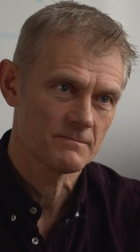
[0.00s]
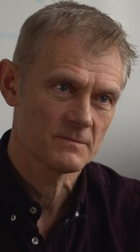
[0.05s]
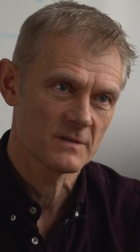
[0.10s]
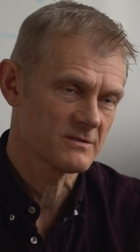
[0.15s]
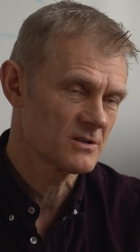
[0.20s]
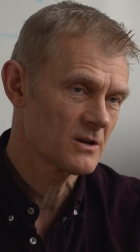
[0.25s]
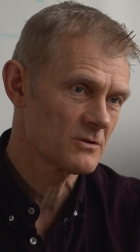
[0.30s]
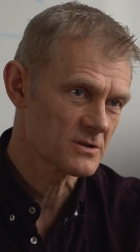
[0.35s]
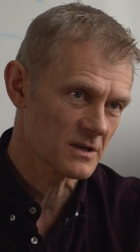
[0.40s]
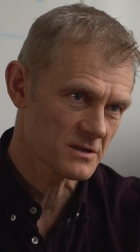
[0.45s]

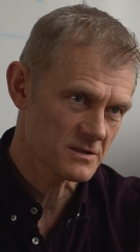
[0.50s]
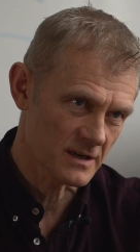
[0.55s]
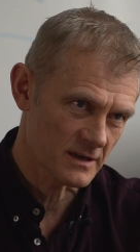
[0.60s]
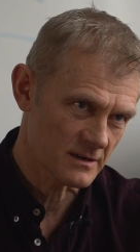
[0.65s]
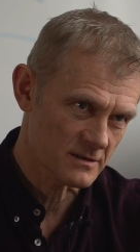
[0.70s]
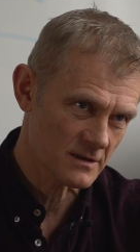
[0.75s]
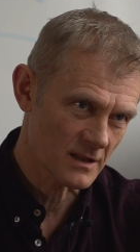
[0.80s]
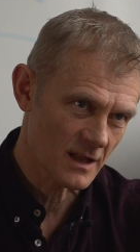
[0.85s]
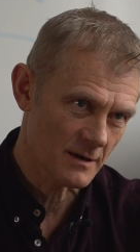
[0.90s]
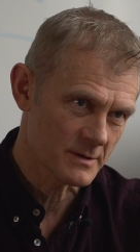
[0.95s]
There's no such thing
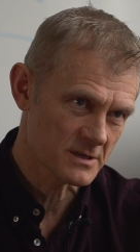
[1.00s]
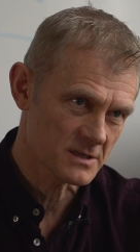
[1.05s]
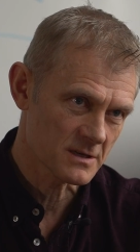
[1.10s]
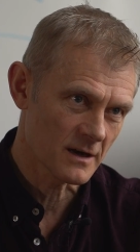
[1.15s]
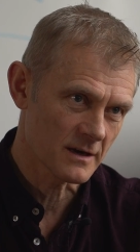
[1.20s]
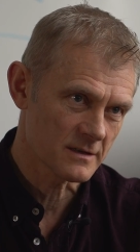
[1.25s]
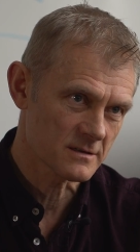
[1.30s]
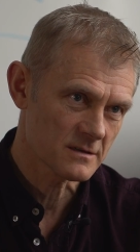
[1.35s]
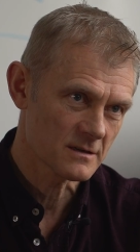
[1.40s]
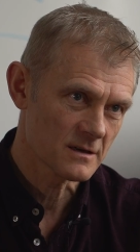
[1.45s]
as climate
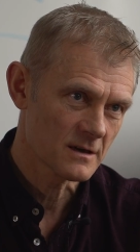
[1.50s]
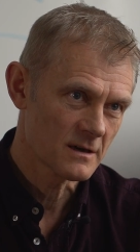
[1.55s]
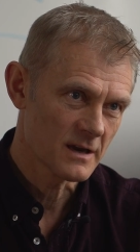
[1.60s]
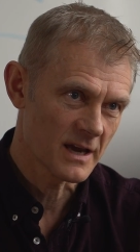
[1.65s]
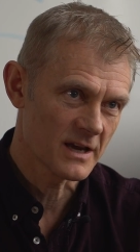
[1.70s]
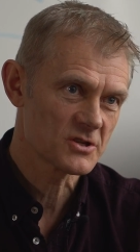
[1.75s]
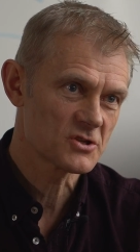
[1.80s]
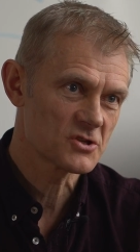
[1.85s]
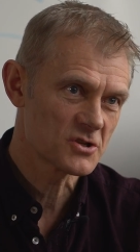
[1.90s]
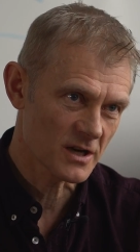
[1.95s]
science.
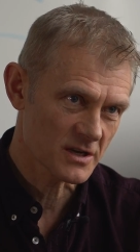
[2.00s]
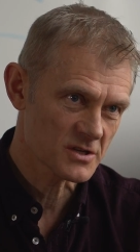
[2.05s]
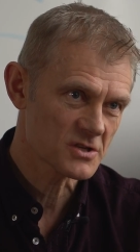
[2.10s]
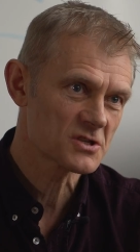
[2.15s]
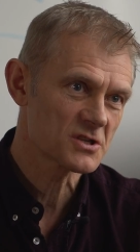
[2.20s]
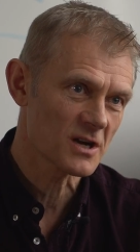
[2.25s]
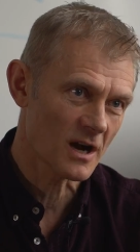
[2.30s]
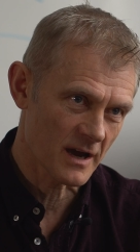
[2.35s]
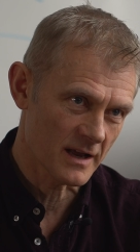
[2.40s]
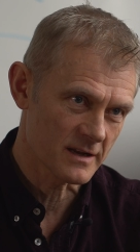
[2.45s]
It's just
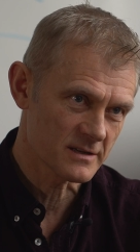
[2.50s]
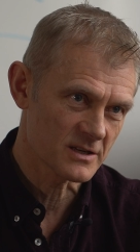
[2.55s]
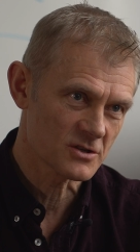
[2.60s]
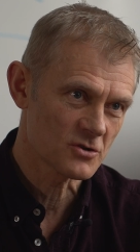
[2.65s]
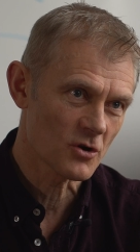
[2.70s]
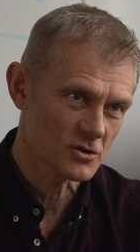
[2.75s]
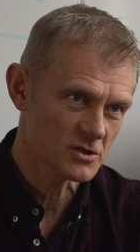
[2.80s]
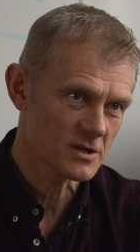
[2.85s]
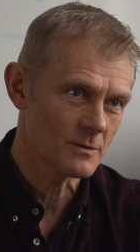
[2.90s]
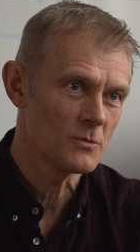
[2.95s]
science. It's
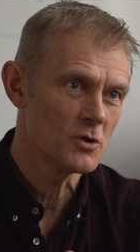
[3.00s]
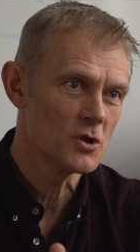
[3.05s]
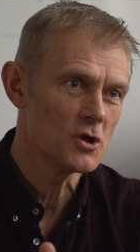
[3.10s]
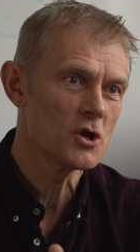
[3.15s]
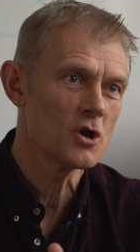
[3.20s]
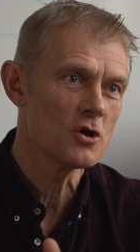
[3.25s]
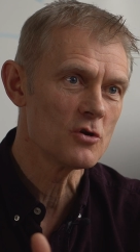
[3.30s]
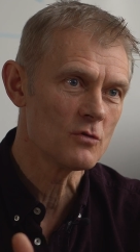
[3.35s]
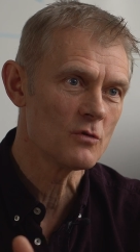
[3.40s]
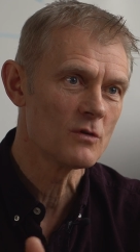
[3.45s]
not some
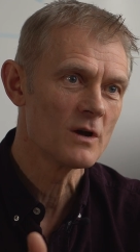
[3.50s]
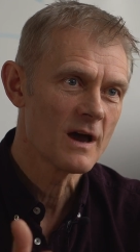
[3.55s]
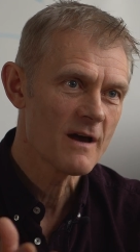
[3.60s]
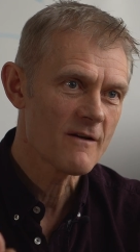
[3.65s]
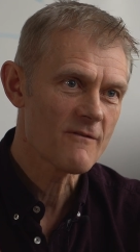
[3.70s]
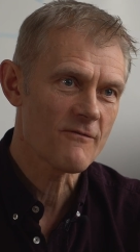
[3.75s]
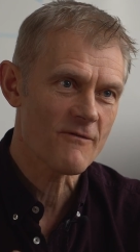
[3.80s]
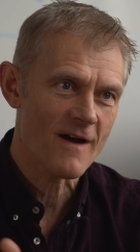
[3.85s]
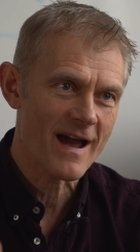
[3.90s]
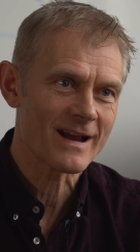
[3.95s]
new
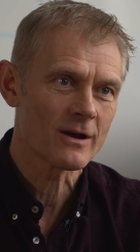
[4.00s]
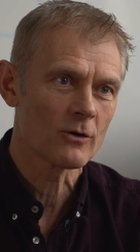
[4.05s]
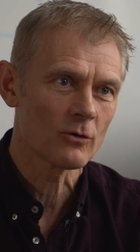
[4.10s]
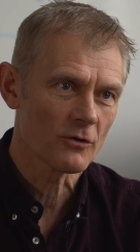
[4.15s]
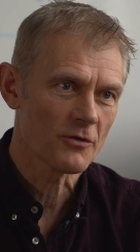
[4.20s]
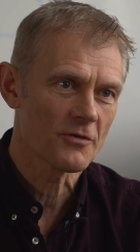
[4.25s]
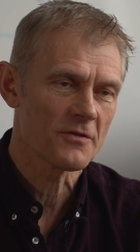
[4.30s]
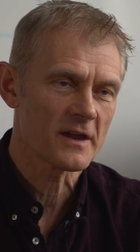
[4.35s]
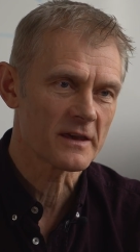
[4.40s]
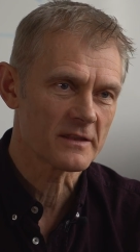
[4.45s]

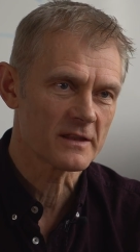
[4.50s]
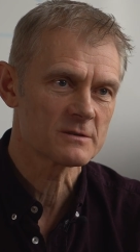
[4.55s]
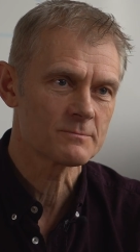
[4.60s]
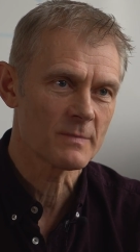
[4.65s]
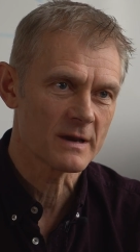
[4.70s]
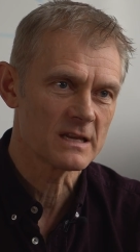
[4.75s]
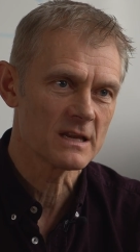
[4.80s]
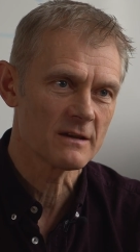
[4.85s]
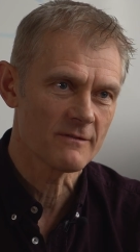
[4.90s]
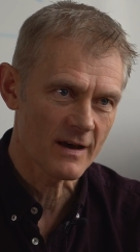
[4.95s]
fangled thing that's
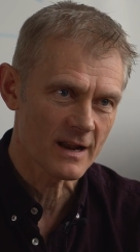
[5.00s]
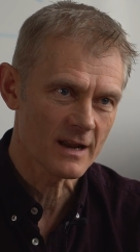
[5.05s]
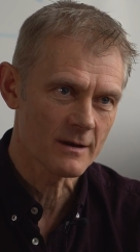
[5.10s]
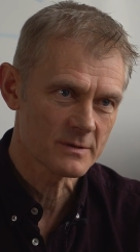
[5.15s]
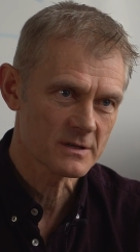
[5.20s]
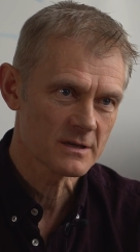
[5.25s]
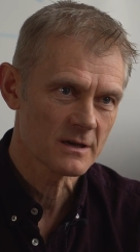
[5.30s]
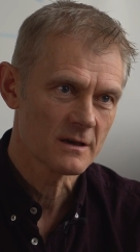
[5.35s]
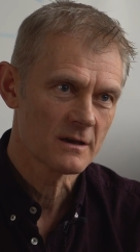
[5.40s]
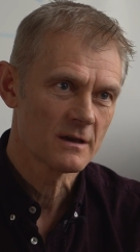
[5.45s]
been developed.